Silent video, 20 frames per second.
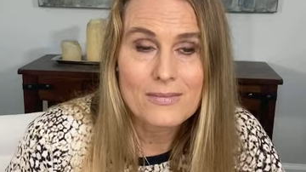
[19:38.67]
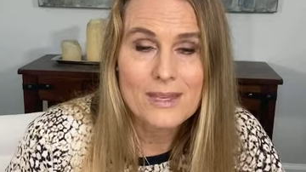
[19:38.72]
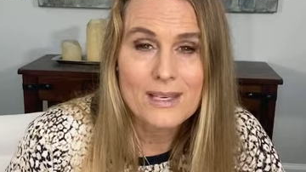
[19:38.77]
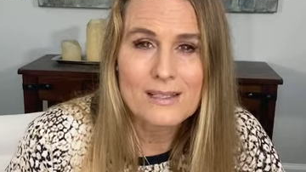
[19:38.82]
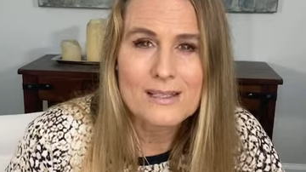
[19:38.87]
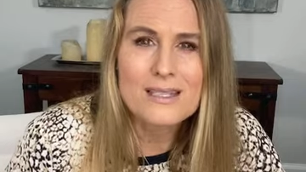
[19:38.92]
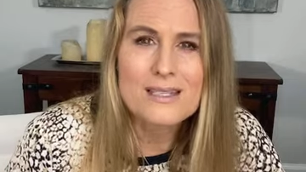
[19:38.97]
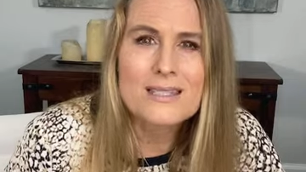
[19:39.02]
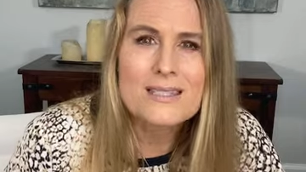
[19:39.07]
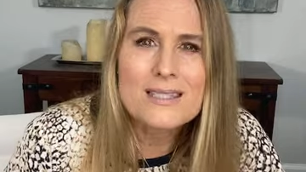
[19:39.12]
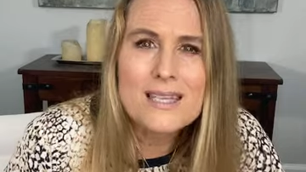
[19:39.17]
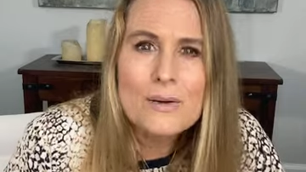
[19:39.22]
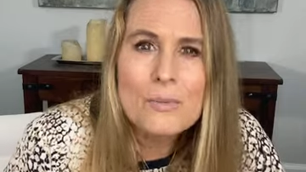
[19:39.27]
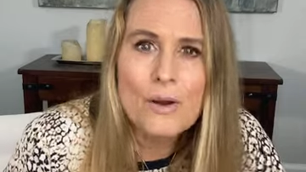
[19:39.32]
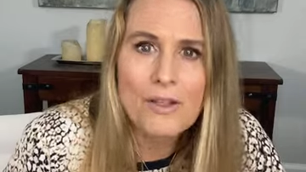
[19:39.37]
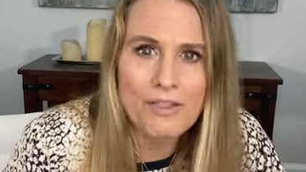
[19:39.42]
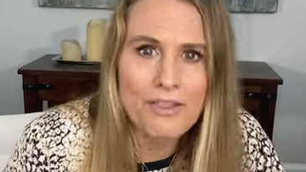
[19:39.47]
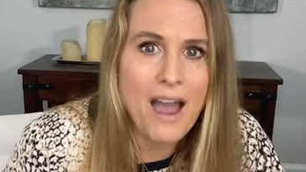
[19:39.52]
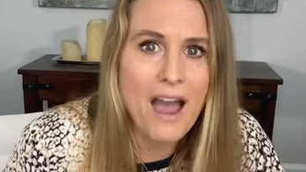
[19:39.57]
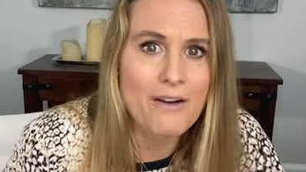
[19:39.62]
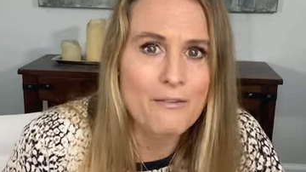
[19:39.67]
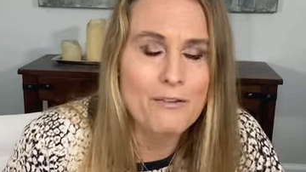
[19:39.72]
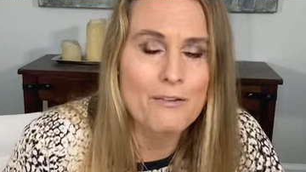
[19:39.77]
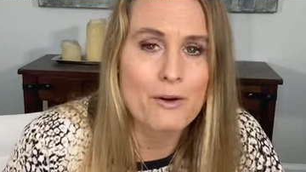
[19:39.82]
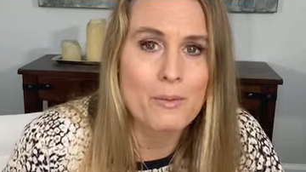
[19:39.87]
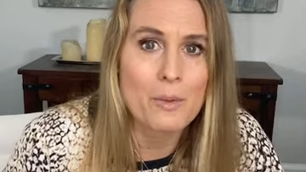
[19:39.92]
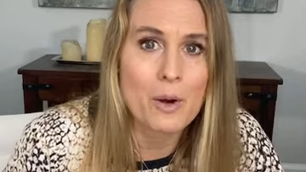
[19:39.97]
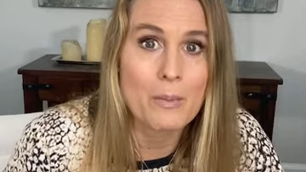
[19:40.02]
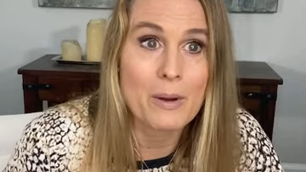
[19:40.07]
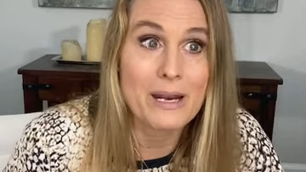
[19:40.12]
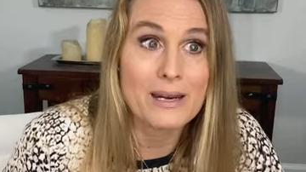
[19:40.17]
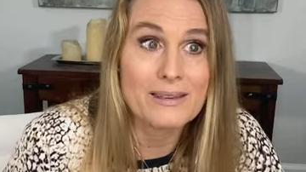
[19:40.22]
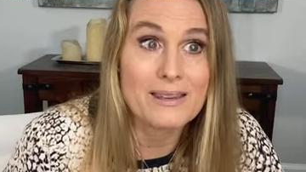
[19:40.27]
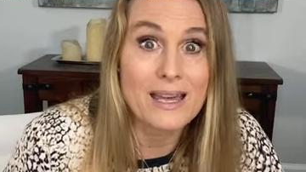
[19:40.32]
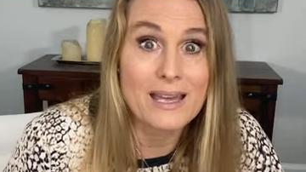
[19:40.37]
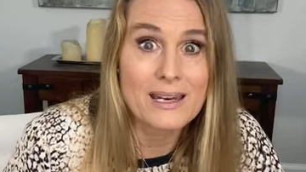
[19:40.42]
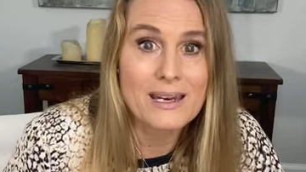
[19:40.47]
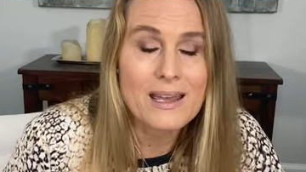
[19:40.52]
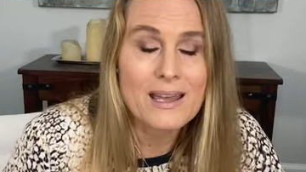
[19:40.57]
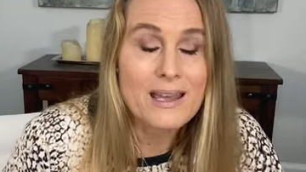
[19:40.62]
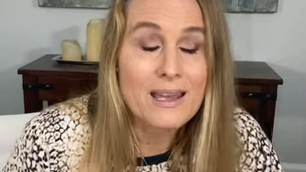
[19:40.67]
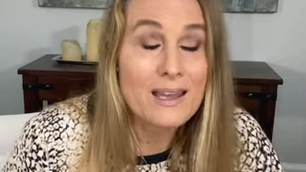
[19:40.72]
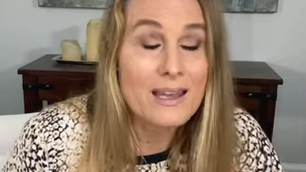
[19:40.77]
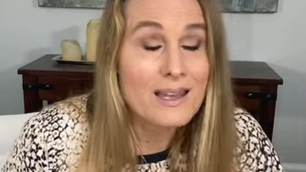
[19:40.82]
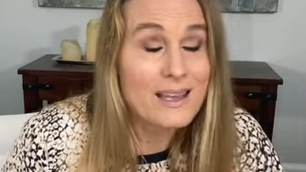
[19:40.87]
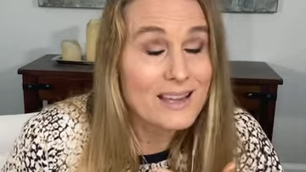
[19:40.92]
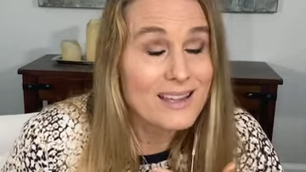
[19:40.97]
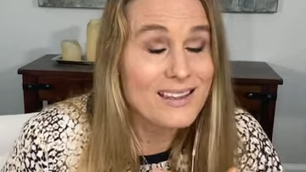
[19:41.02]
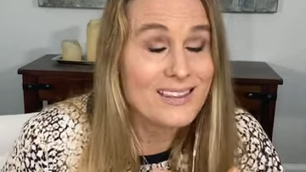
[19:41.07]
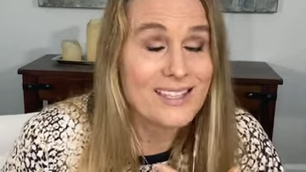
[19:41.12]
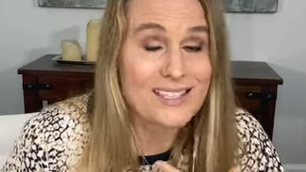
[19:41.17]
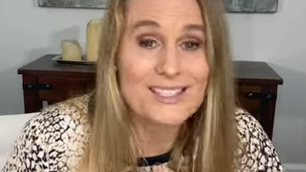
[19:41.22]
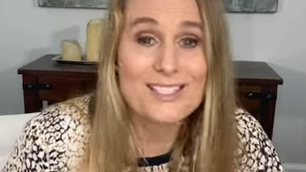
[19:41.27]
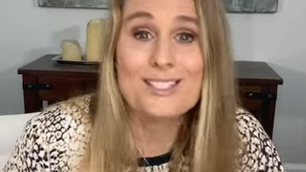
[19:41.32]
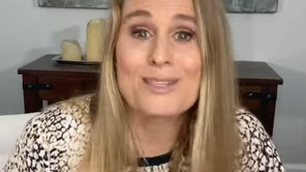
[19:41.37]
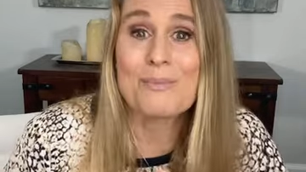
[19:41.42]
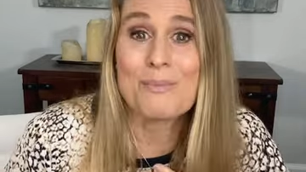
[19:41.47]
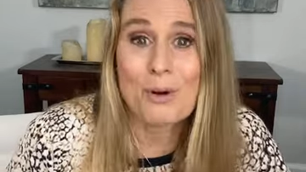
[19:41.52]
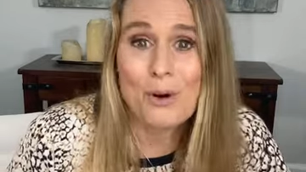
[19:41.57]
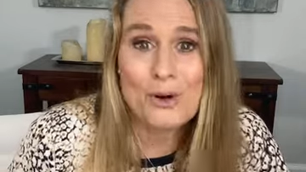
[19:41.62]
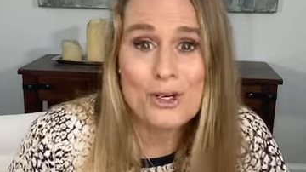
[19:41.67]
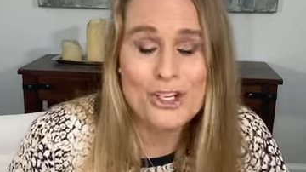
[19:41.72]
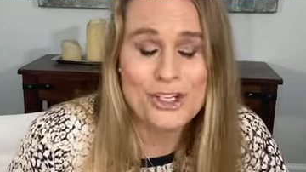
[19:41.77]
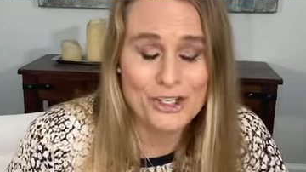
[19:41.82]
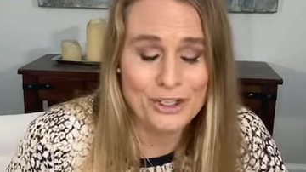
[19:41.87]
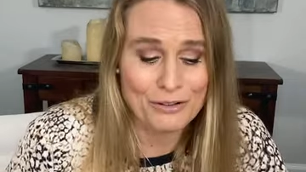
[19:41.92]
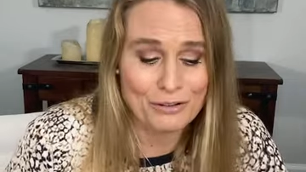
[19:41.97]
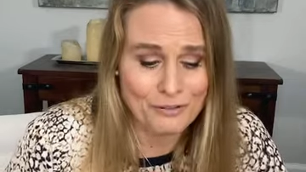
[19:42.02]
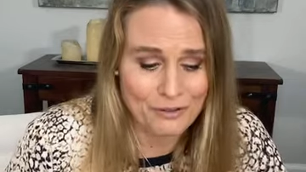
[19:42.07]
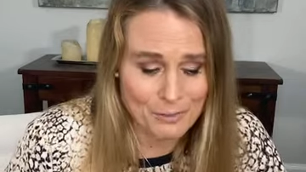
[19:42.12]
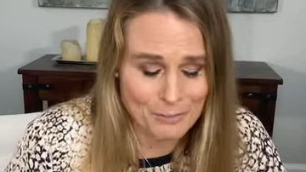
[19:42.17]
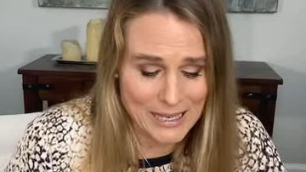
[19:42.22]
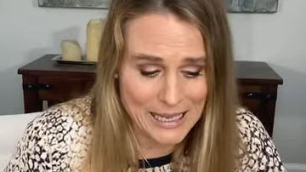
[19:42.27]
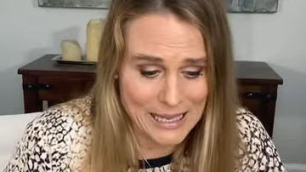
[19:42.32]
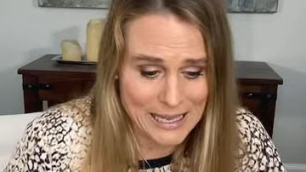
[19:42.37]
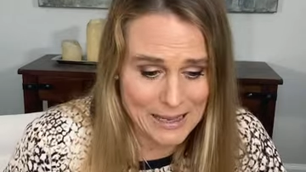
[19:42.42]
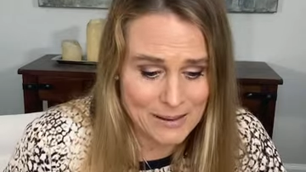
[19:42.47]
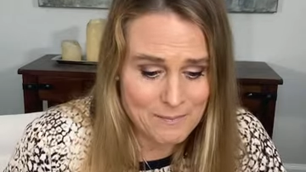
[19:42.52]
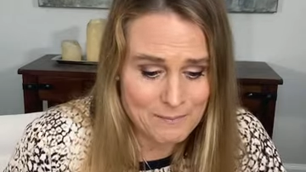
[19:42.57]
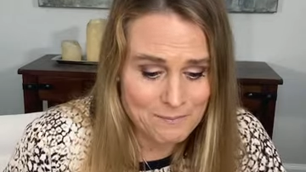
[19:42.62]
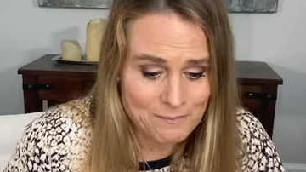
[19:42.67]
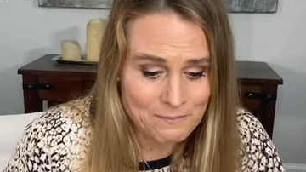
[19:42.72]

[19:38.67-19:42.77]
To sit with that for a moment, that this is emotional for me